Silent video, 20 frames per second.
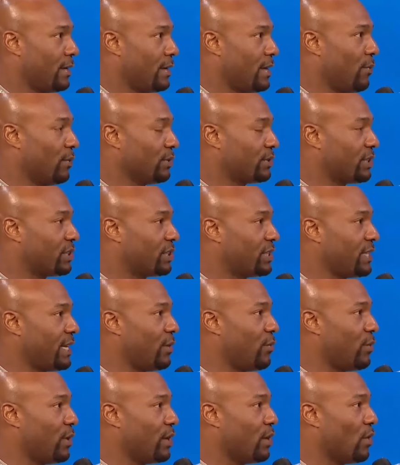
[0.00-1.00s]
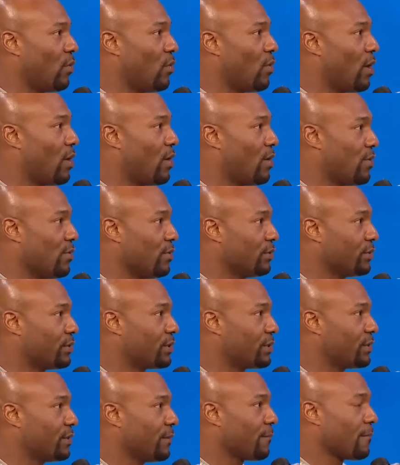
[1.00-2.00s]
There was a city with no
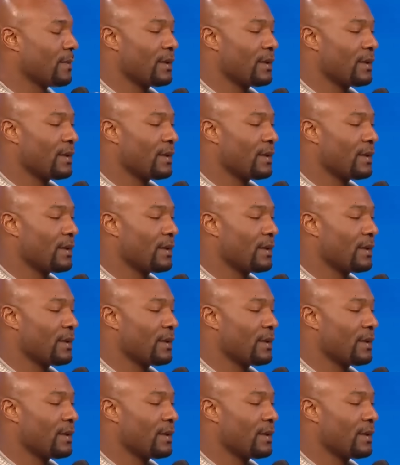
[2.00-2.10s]
walls,